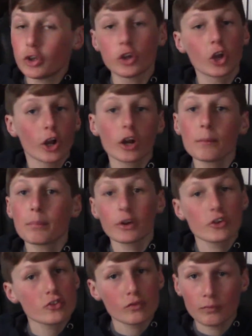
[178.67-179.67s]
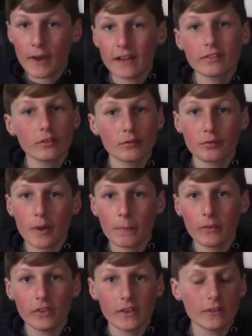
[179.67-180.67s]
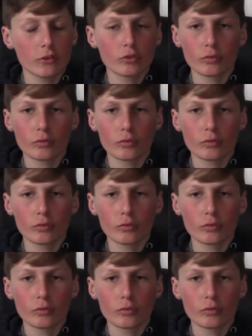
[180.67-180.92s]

Kurt Busch wrecked from the lead. This